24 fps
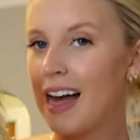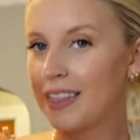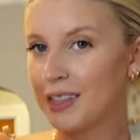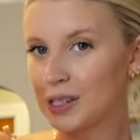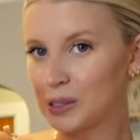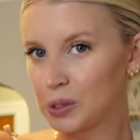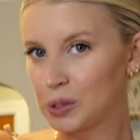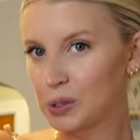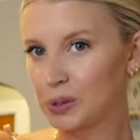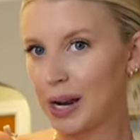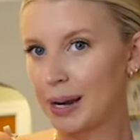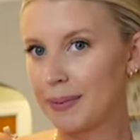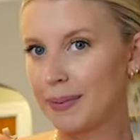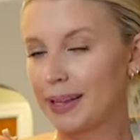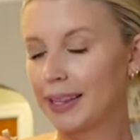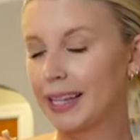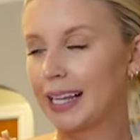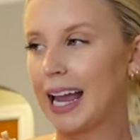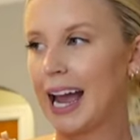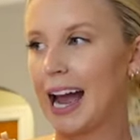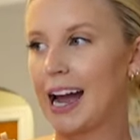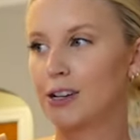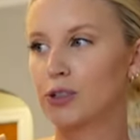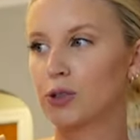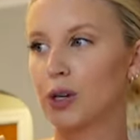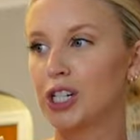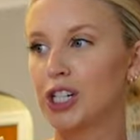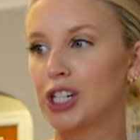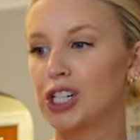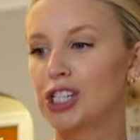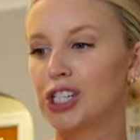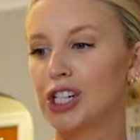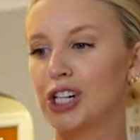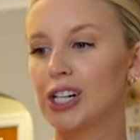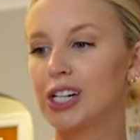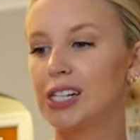This was right by the cash
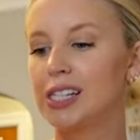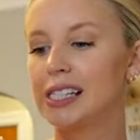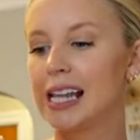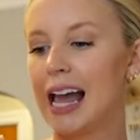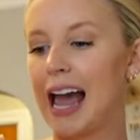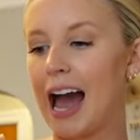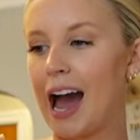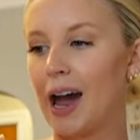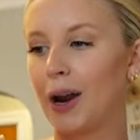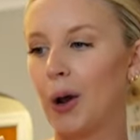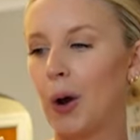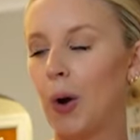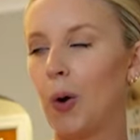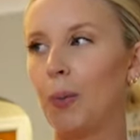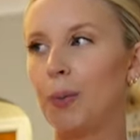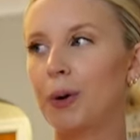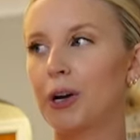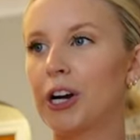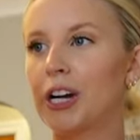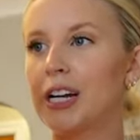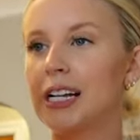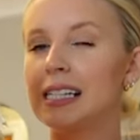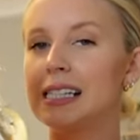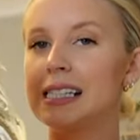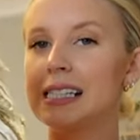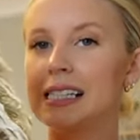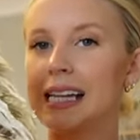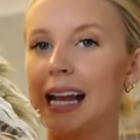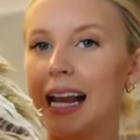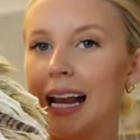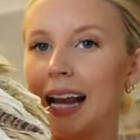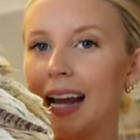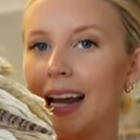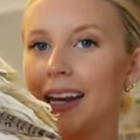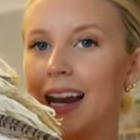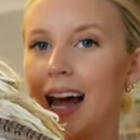registers at Home Goods,
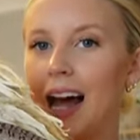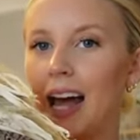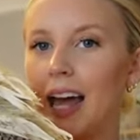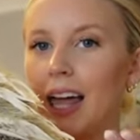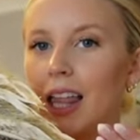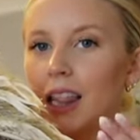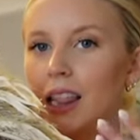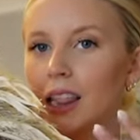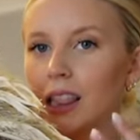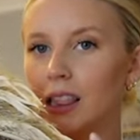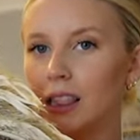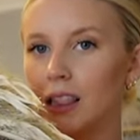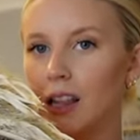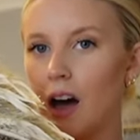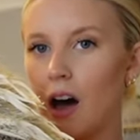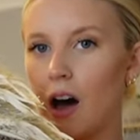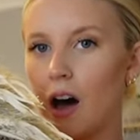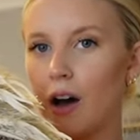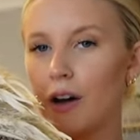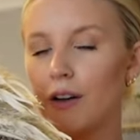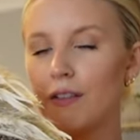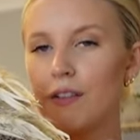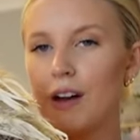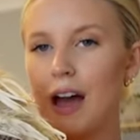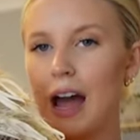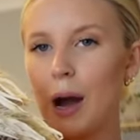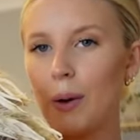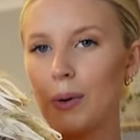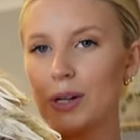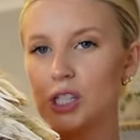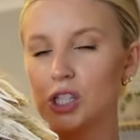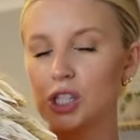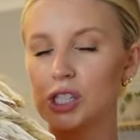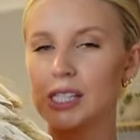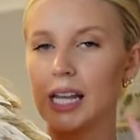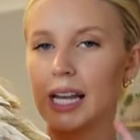and I love how
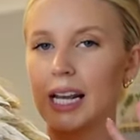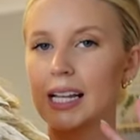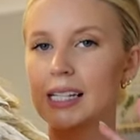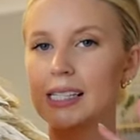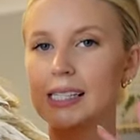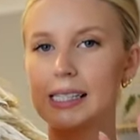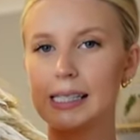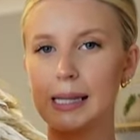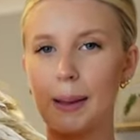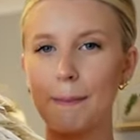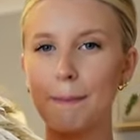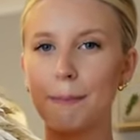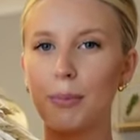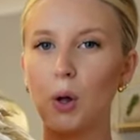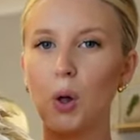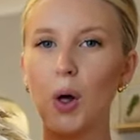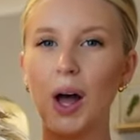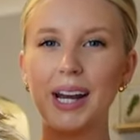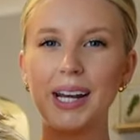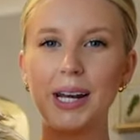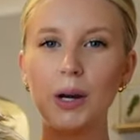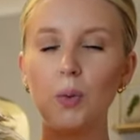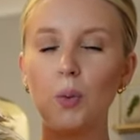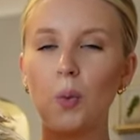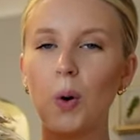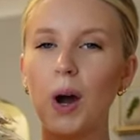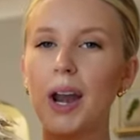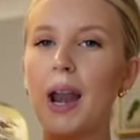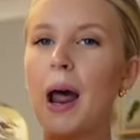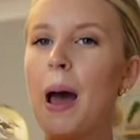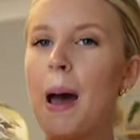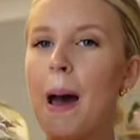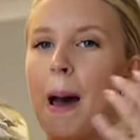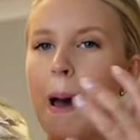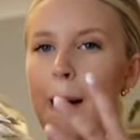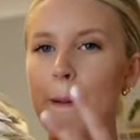it's just like simple. I didn't want
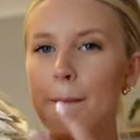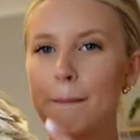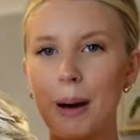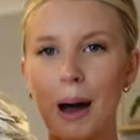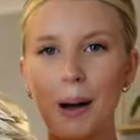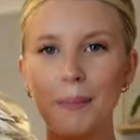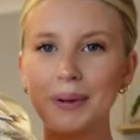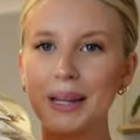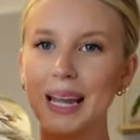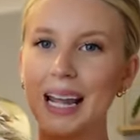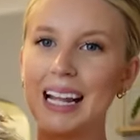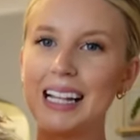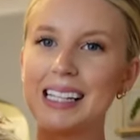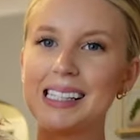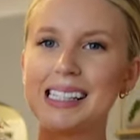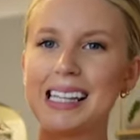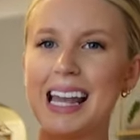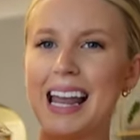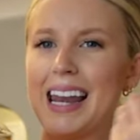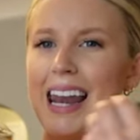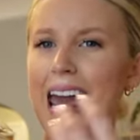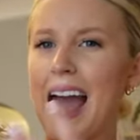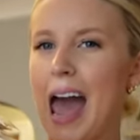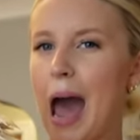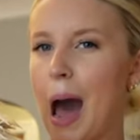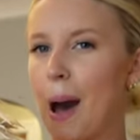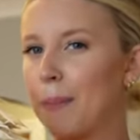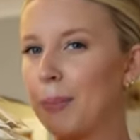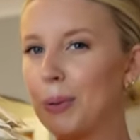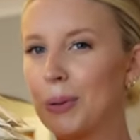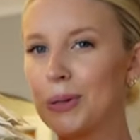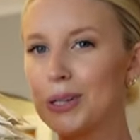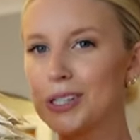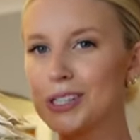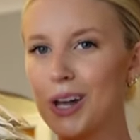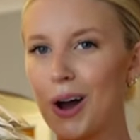pumpkins and
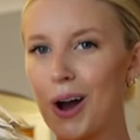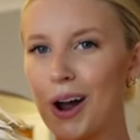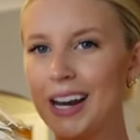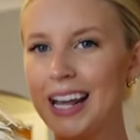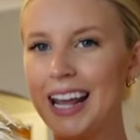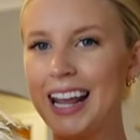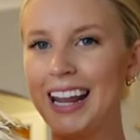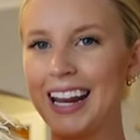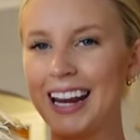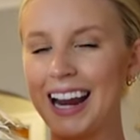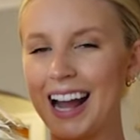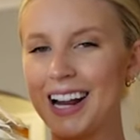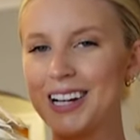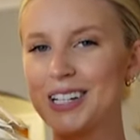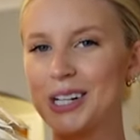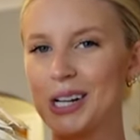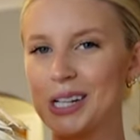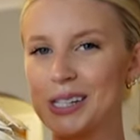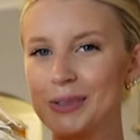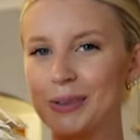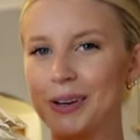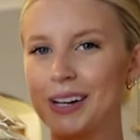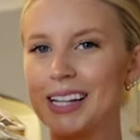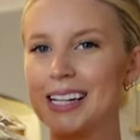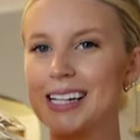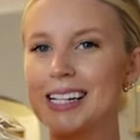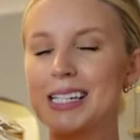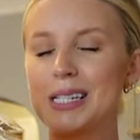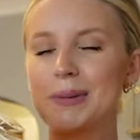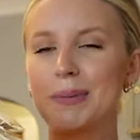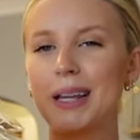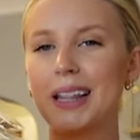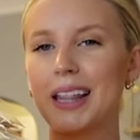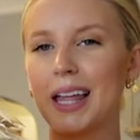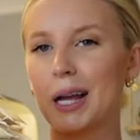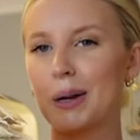apples on it. I just wanted it
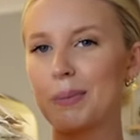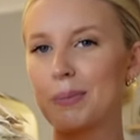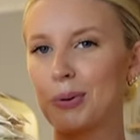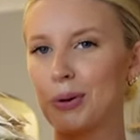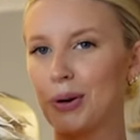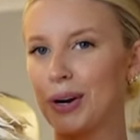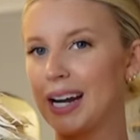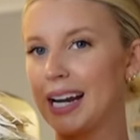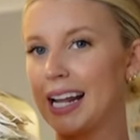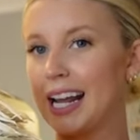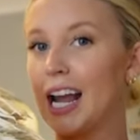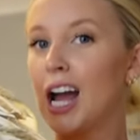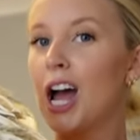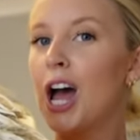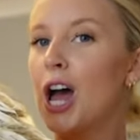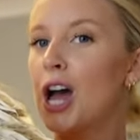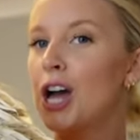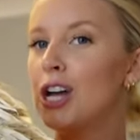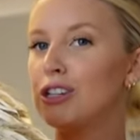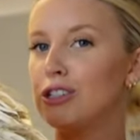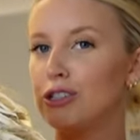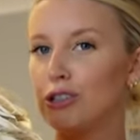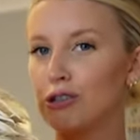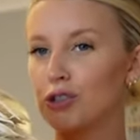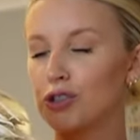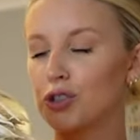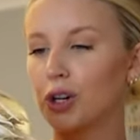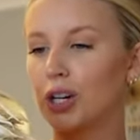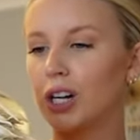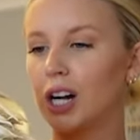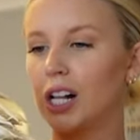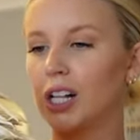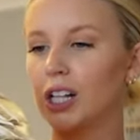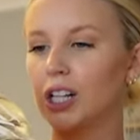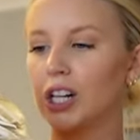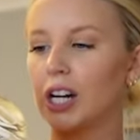to be like a pretty neutral
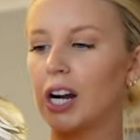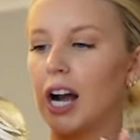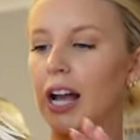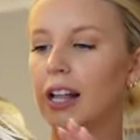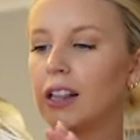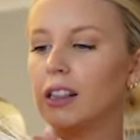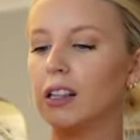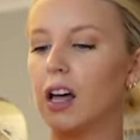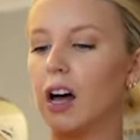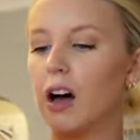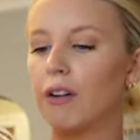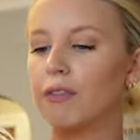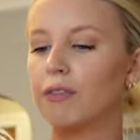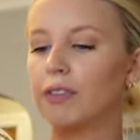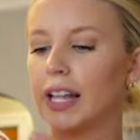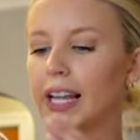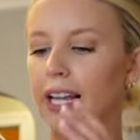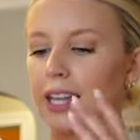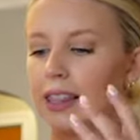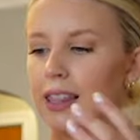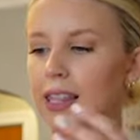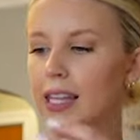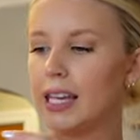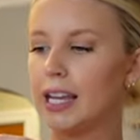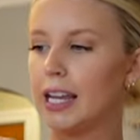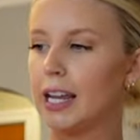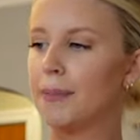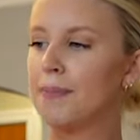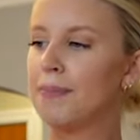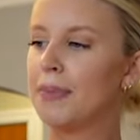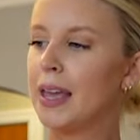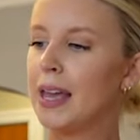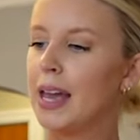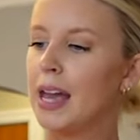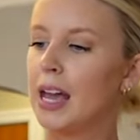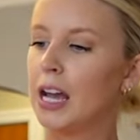color. I love like the
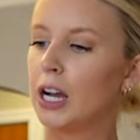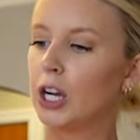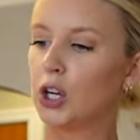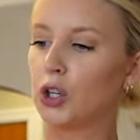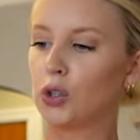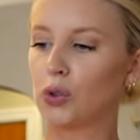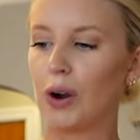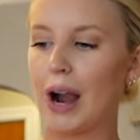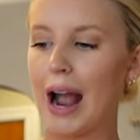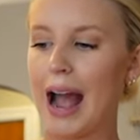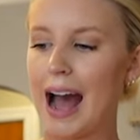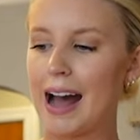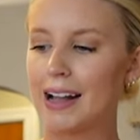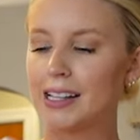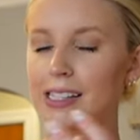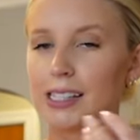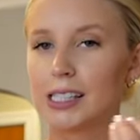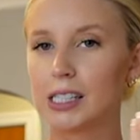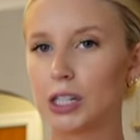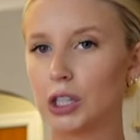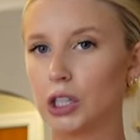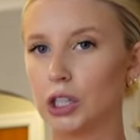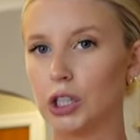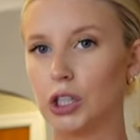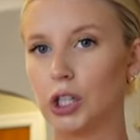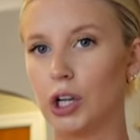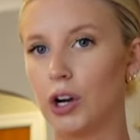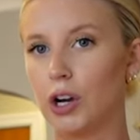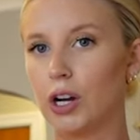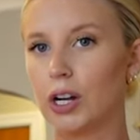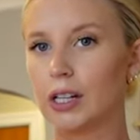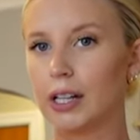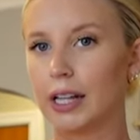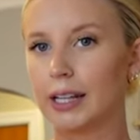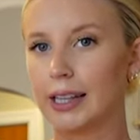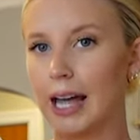grass
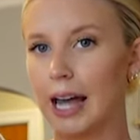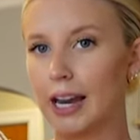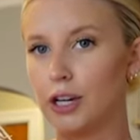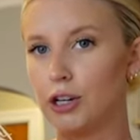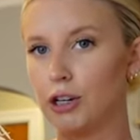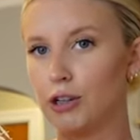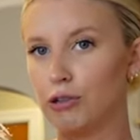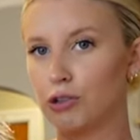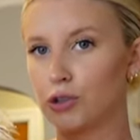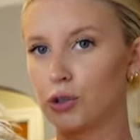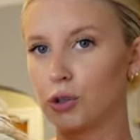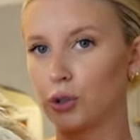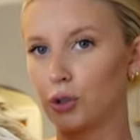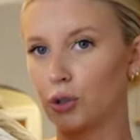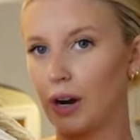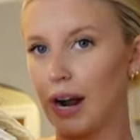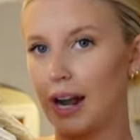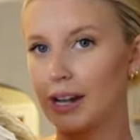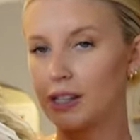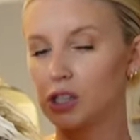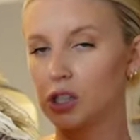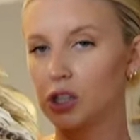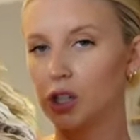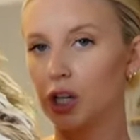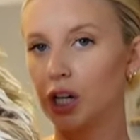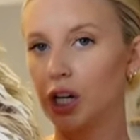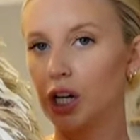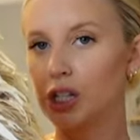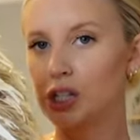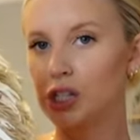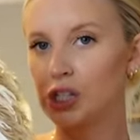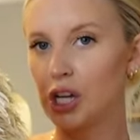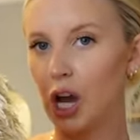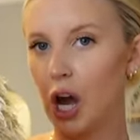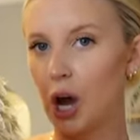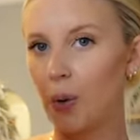look, like that neutral grass look.
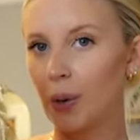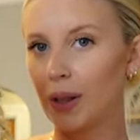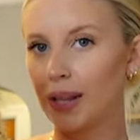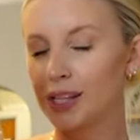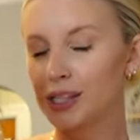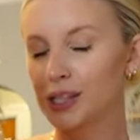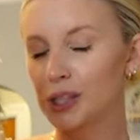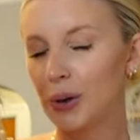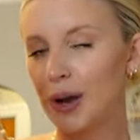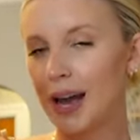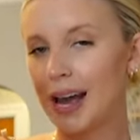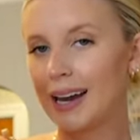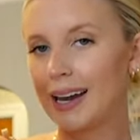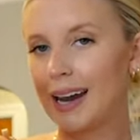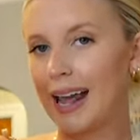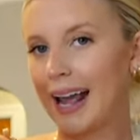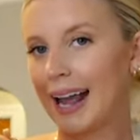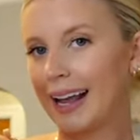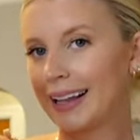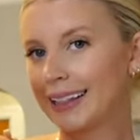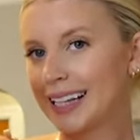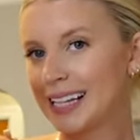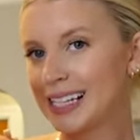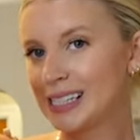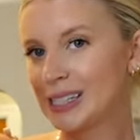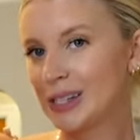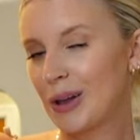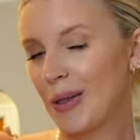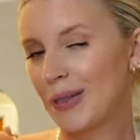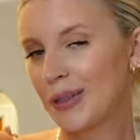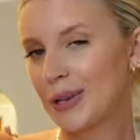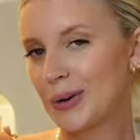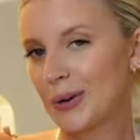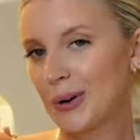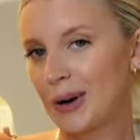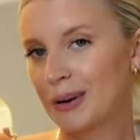So let's go ahead and hang this
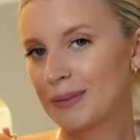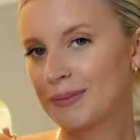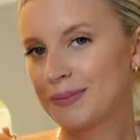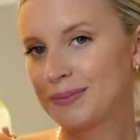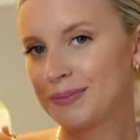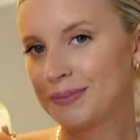on the door.